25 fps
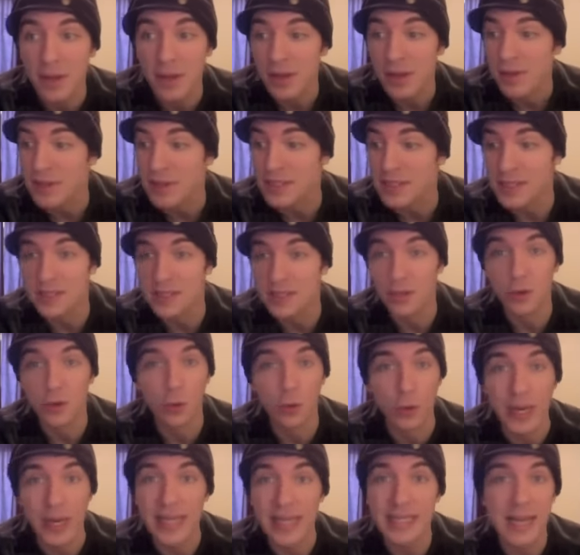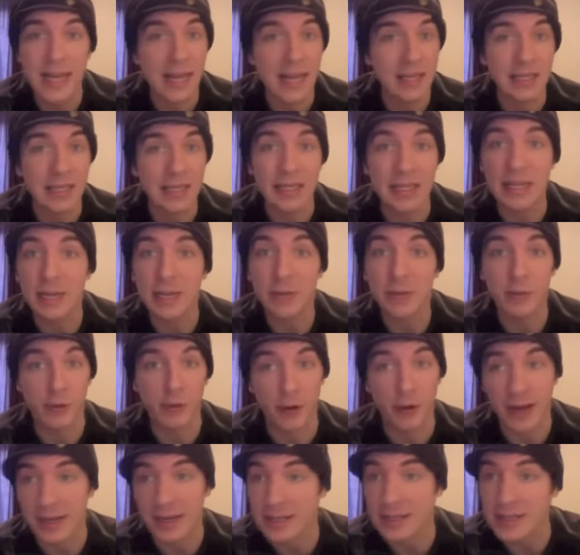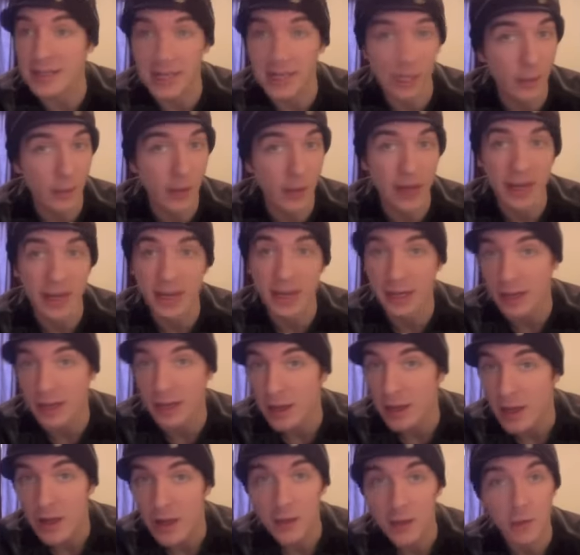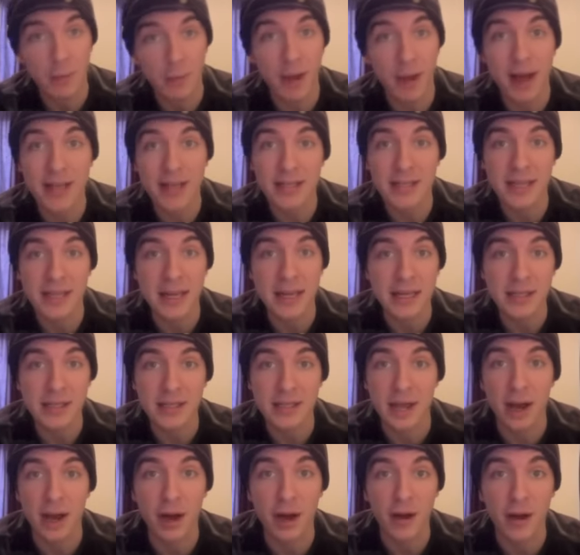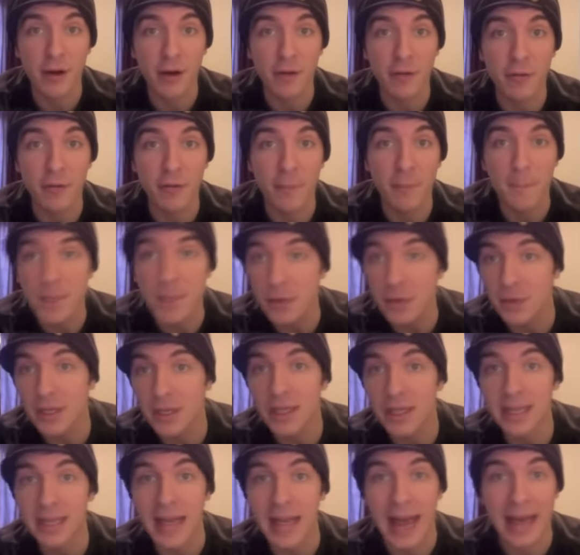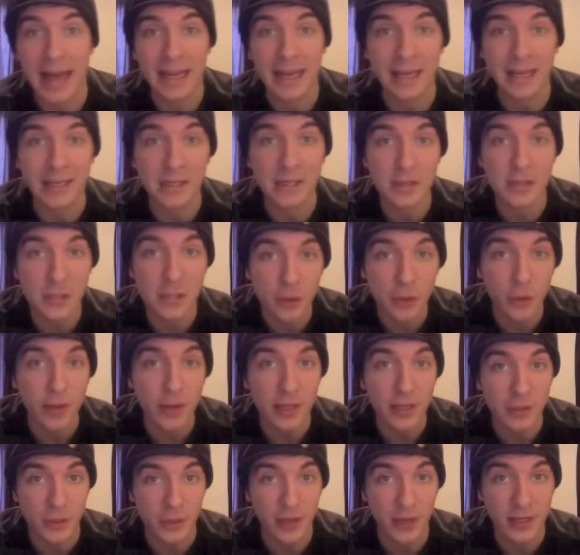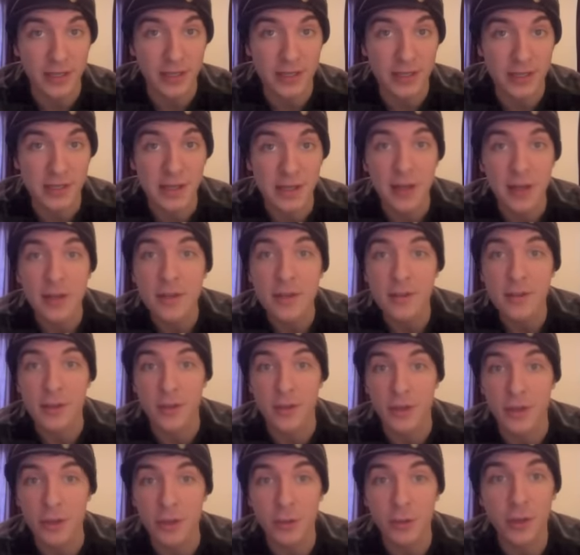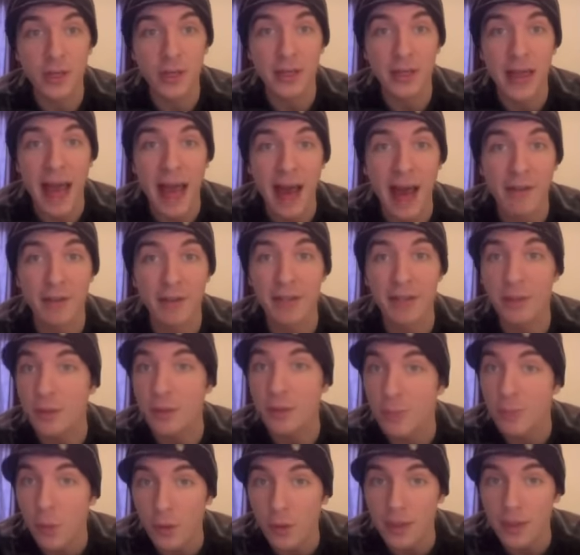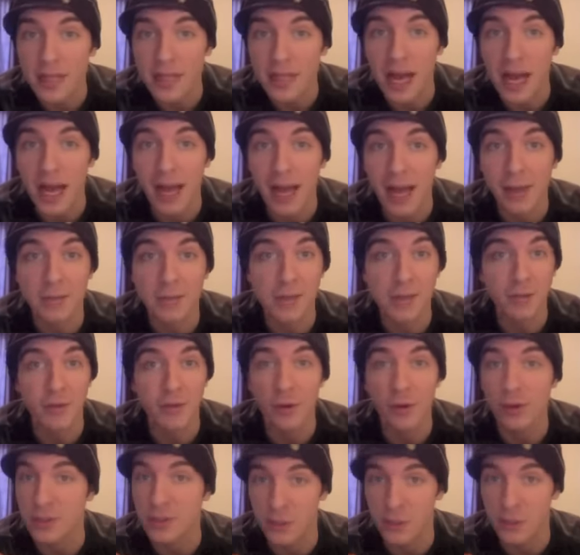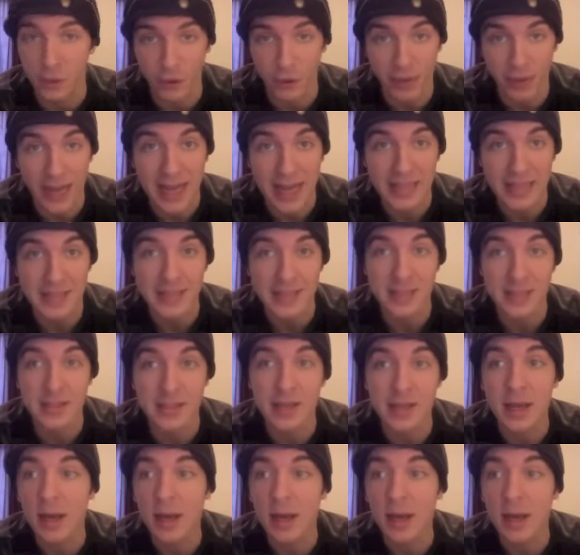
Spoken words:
This is a great technique for accelerating the process of building and stirring drinks so that you can have a little more time to focus on your guests